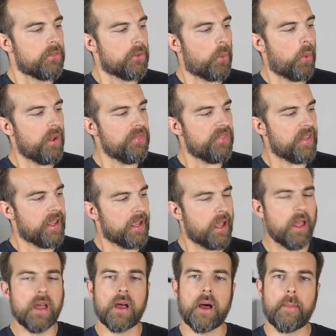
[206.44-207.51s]
the one thing
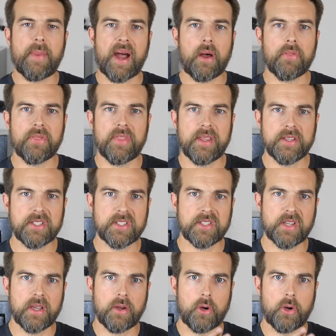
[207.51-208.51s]
about this